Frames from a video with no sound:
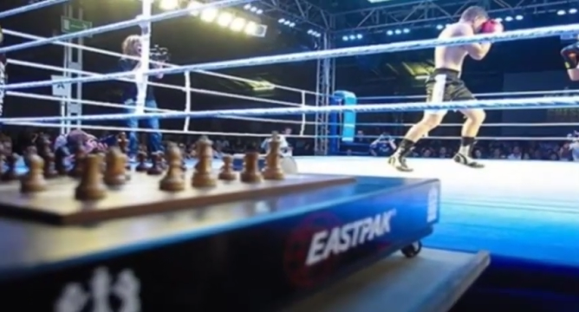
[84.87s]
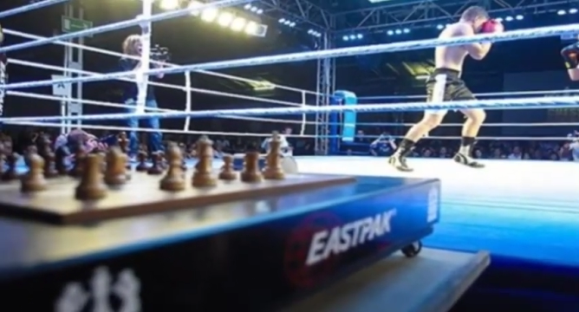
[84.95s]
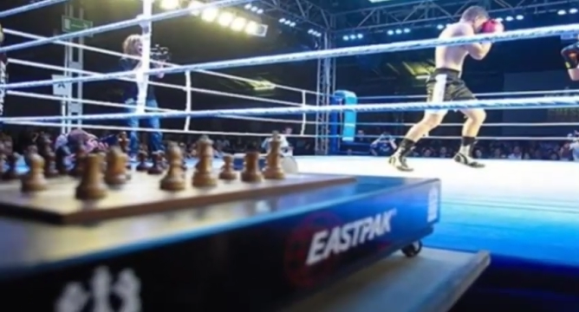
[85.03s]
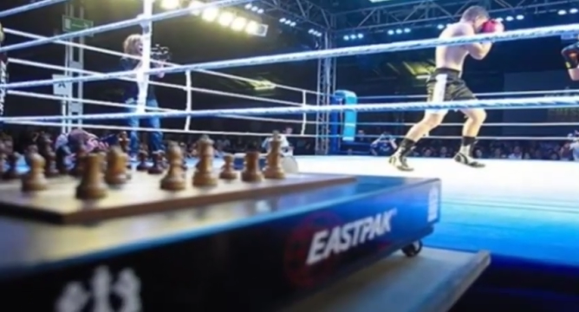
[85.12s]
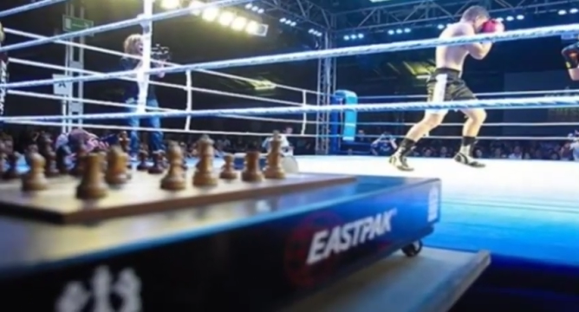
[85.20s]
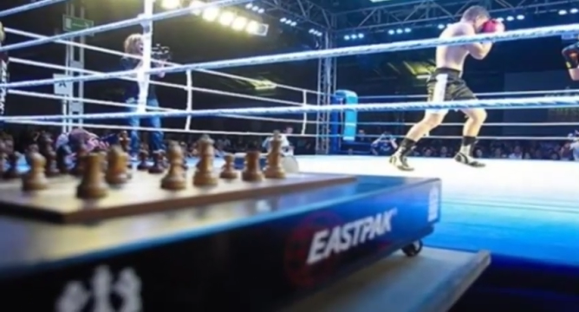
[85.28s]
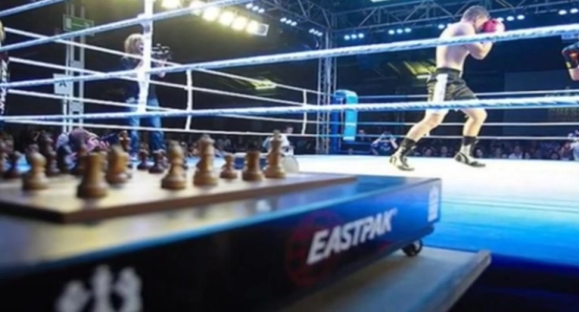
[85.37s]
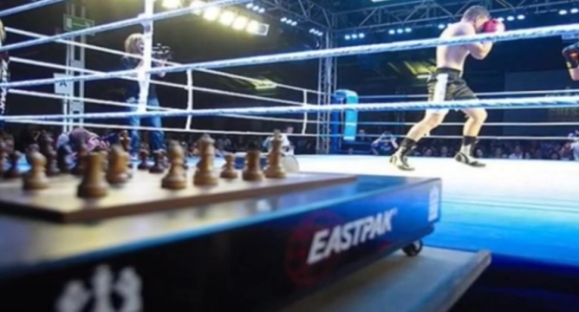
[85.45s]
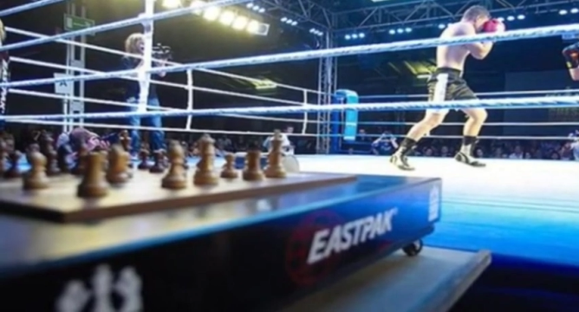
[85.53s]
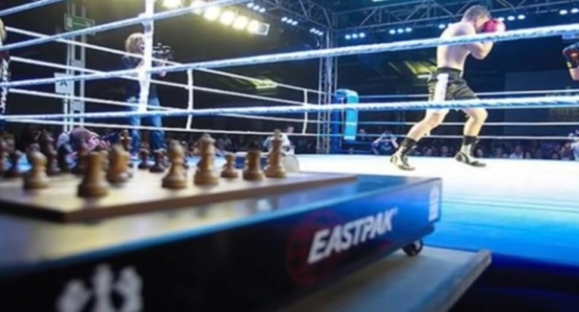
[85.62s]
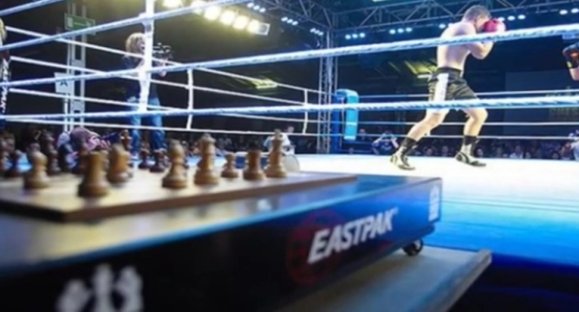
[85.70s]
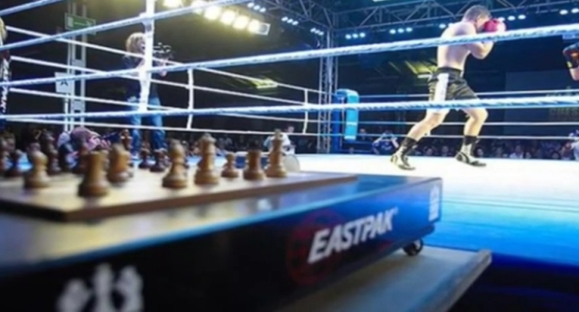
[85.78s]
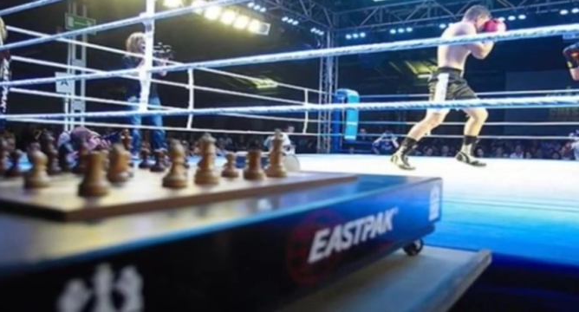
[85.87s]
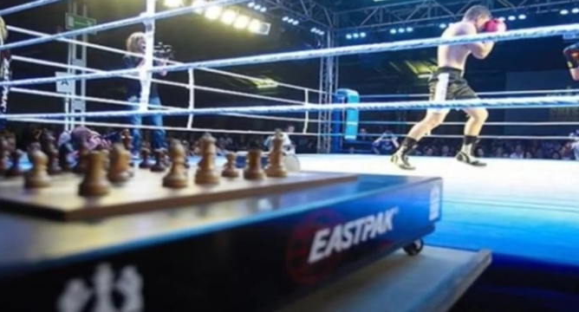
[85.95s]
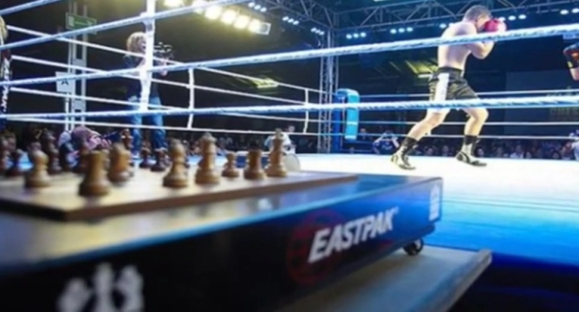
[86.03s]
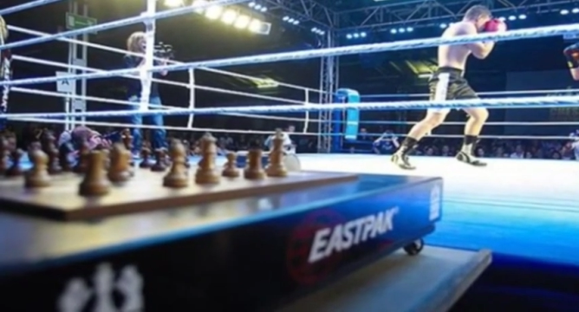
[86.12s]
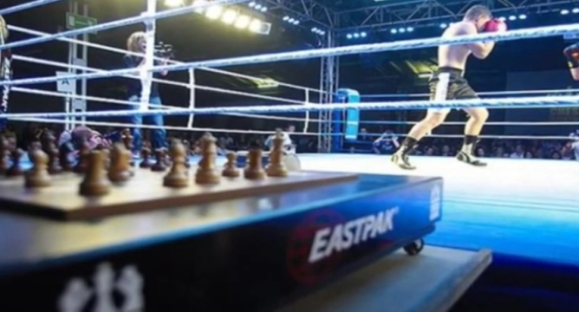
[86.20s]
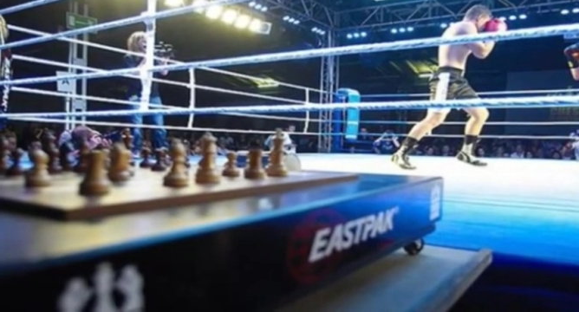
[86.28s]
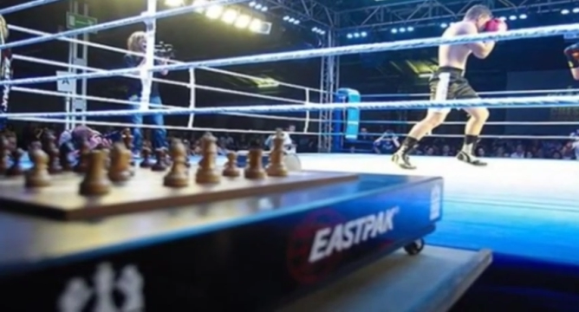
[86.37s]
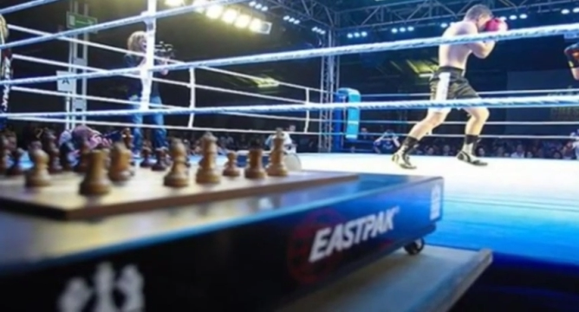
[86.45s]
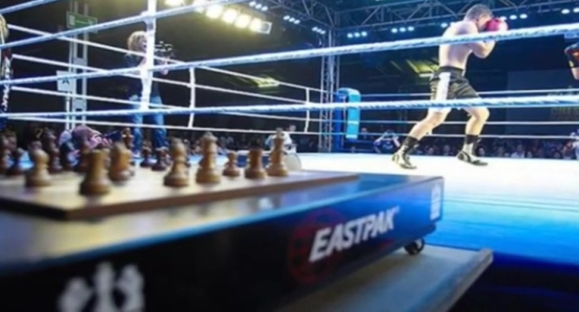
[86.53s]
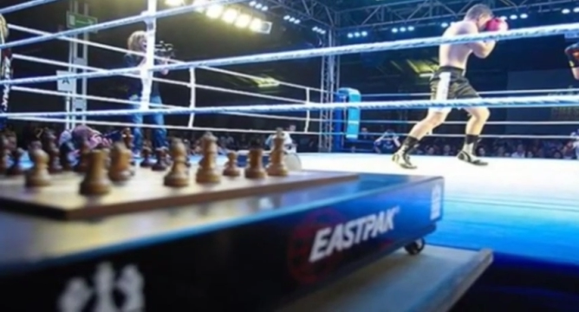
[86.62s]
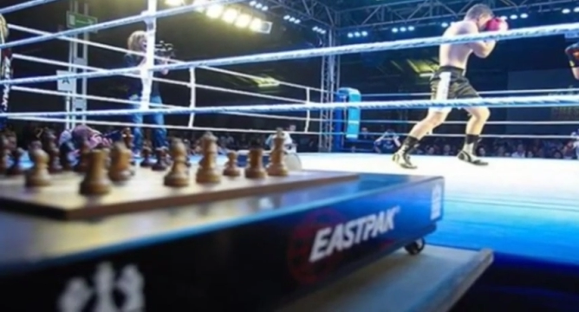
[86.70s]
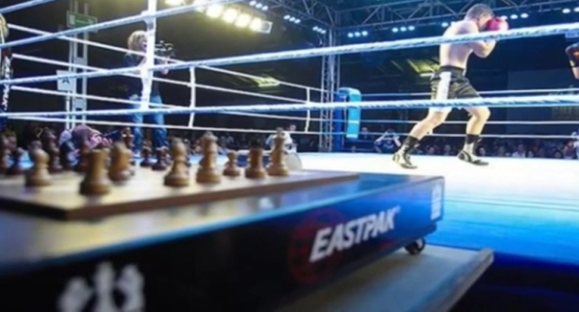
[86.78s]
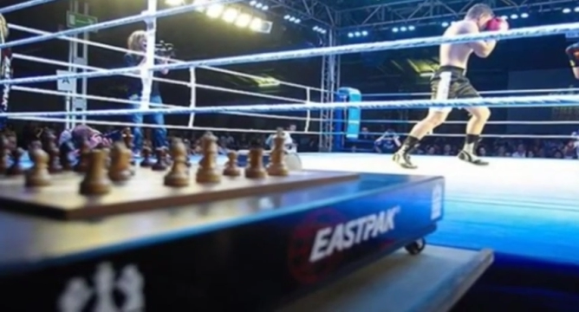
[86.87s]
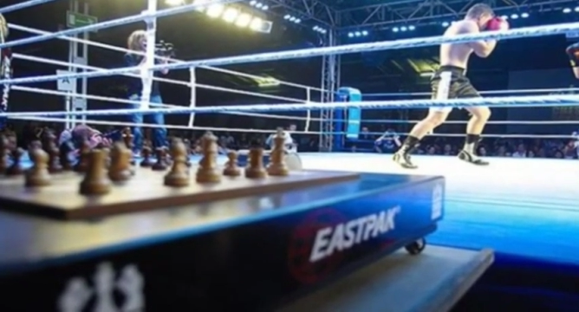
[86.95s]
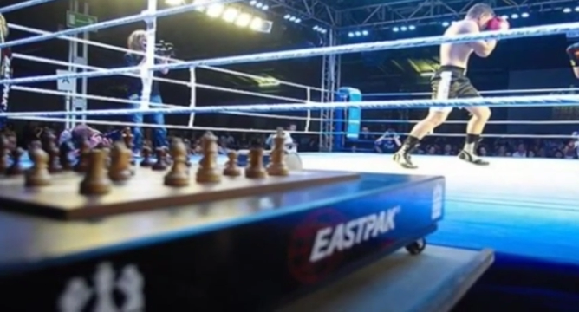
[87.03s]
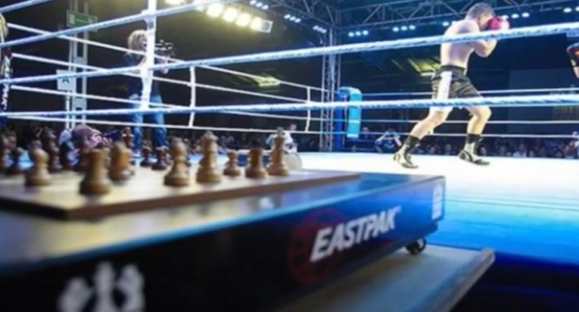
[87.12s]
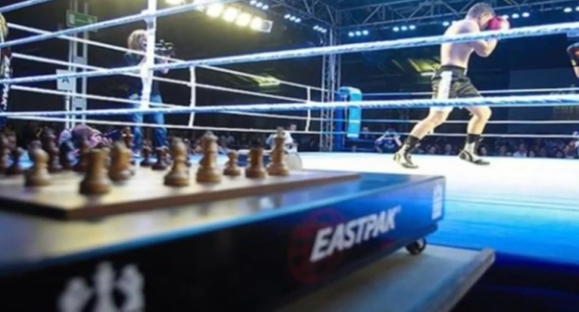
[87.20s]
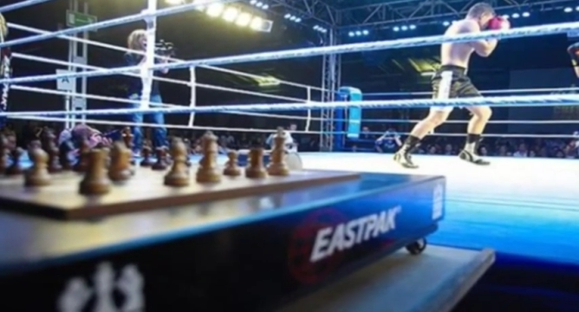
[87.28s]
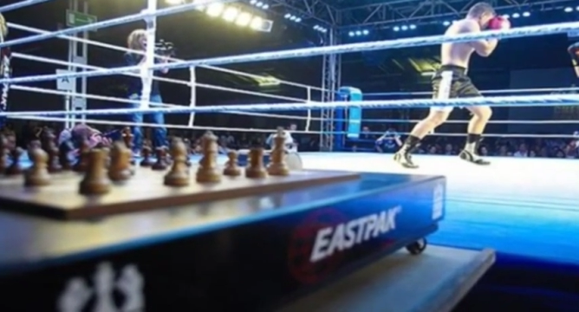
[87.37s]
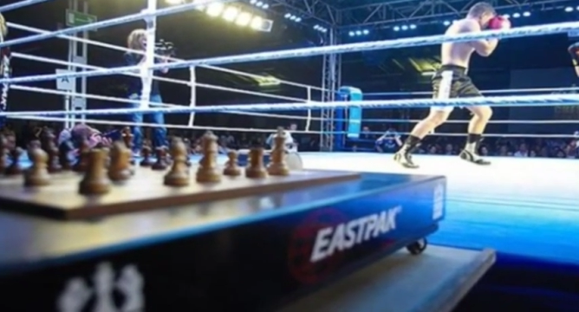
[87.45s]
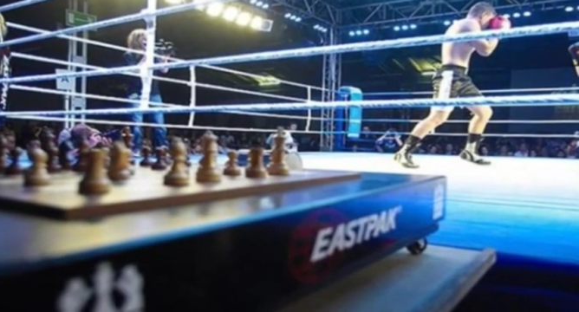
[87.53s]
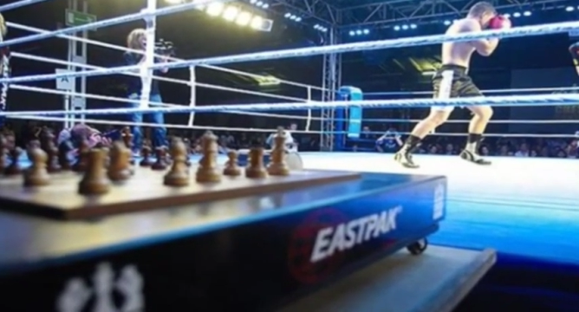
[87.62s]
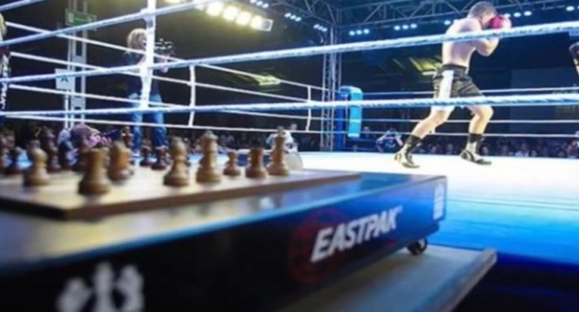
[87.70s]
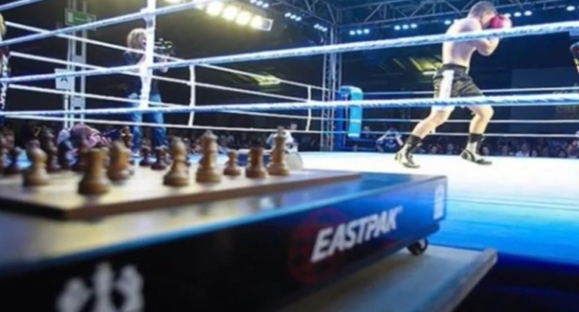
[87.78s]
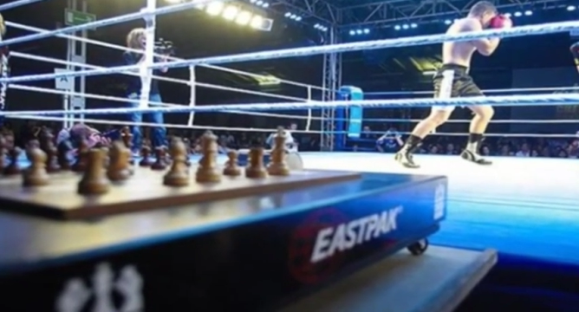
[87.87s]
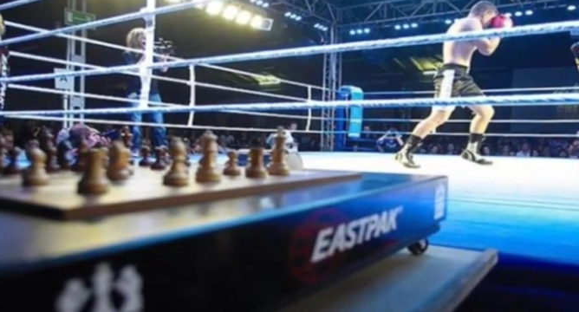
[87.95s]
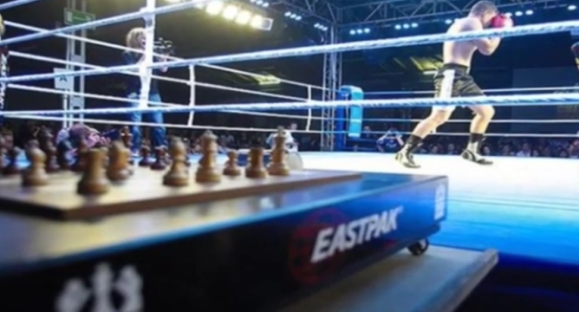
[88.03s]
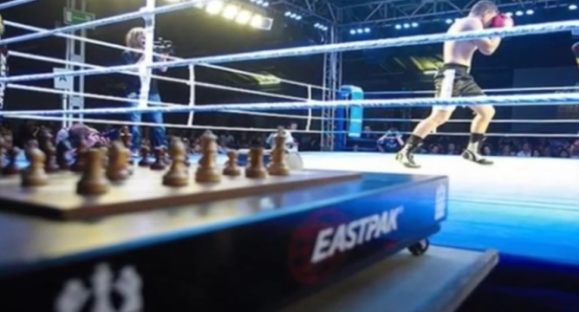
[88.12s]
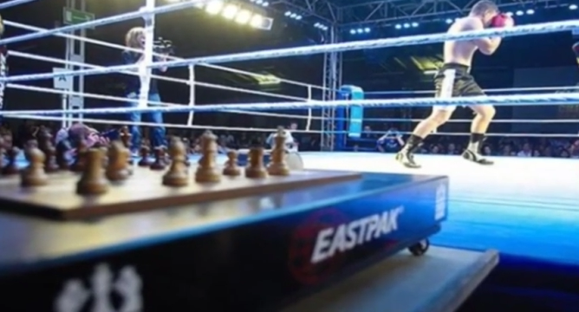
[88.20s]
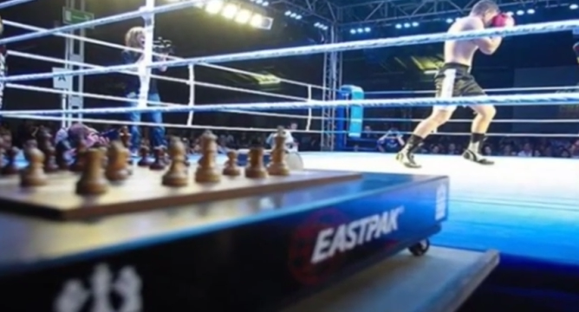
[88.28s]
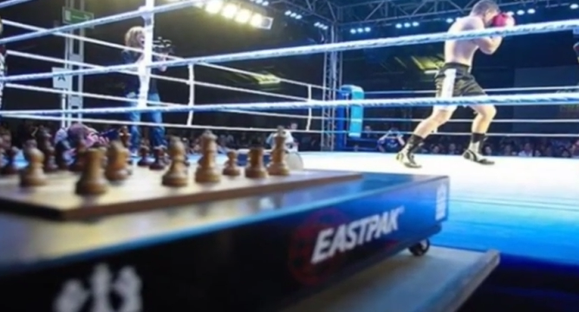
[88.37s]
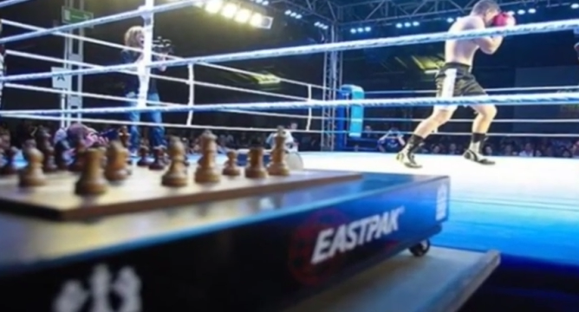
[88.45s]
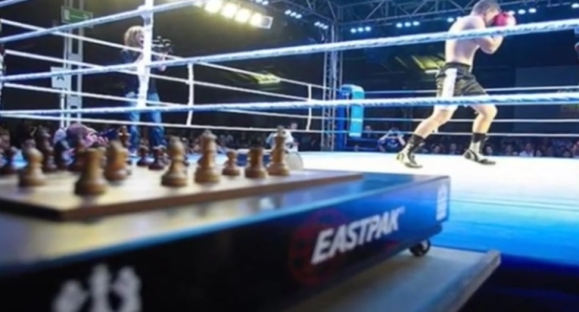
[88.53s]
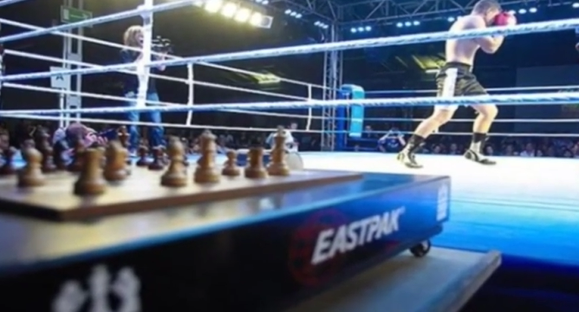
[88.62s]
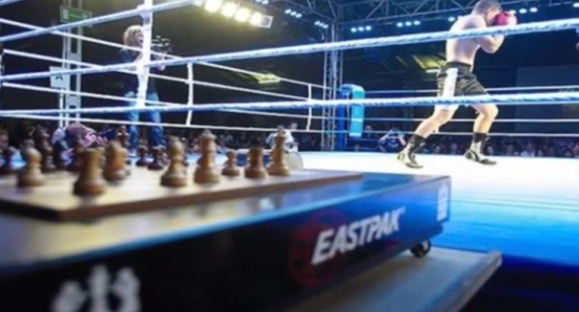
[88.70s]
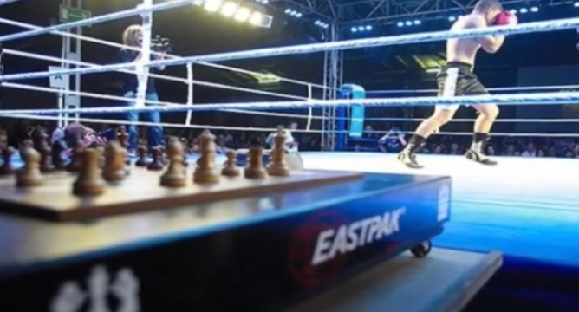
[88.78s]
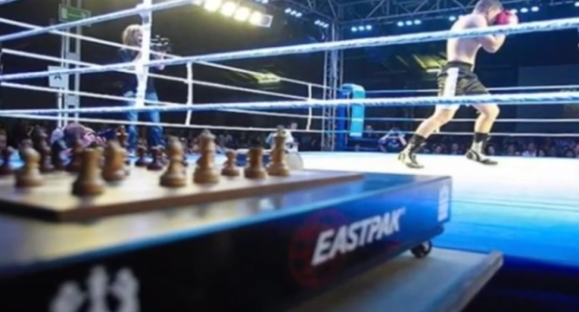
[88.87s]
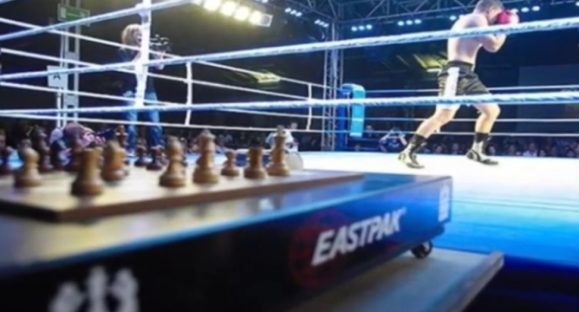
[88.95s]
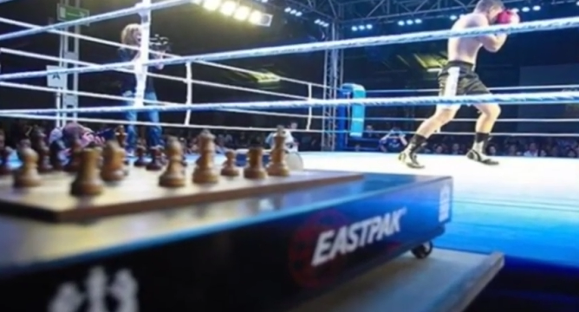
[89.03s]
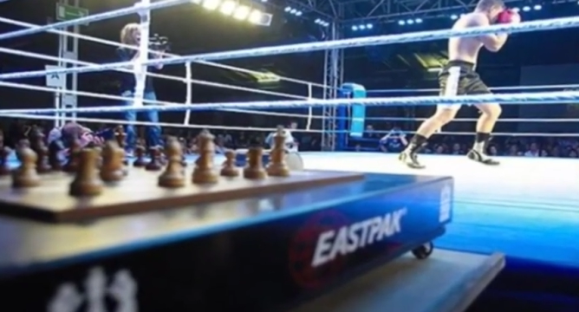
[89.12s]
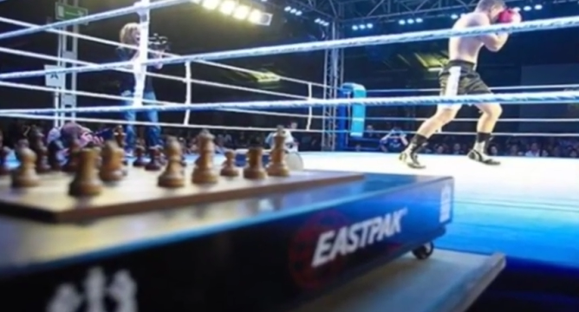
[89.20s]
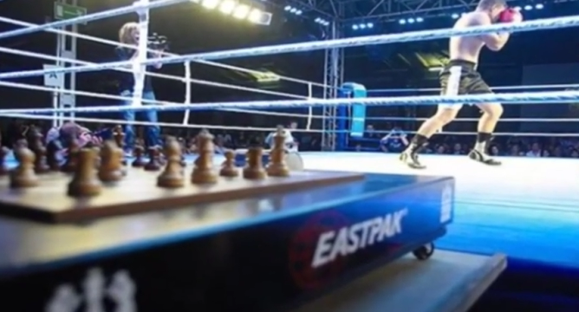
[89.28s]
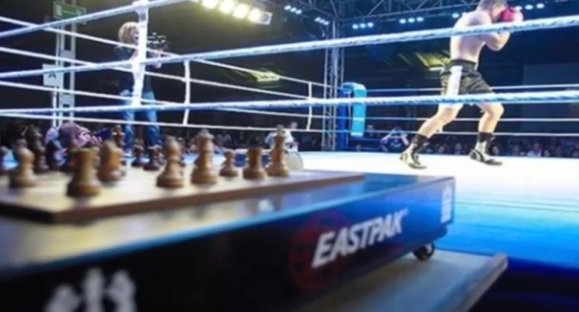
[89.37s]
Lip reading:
No face is visible, so there are no lips to read.